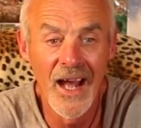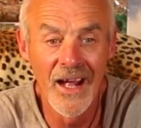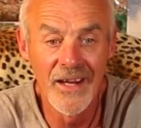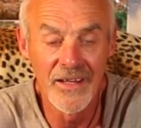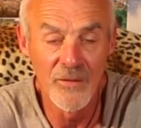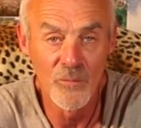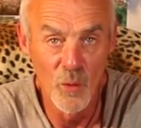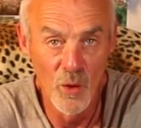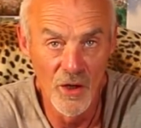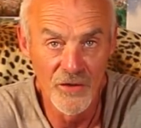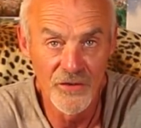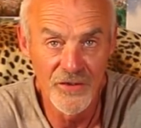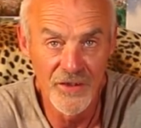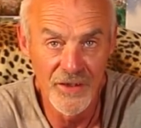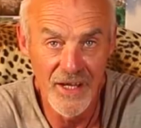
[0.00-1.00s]
and then
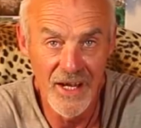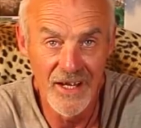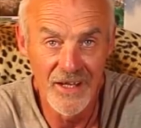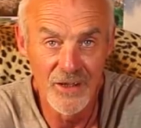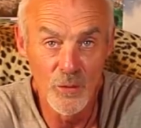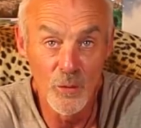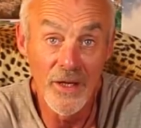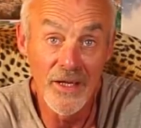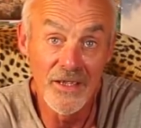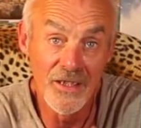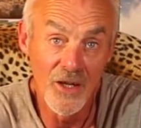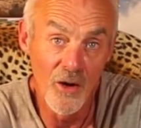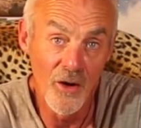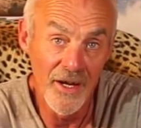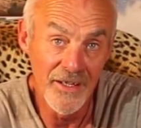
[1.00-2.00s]
worse than that, the
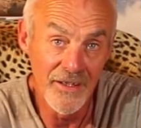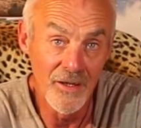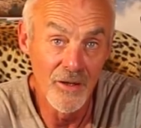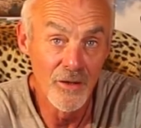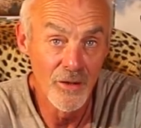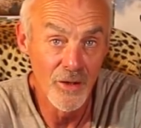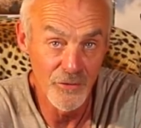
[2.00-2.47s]
weed died.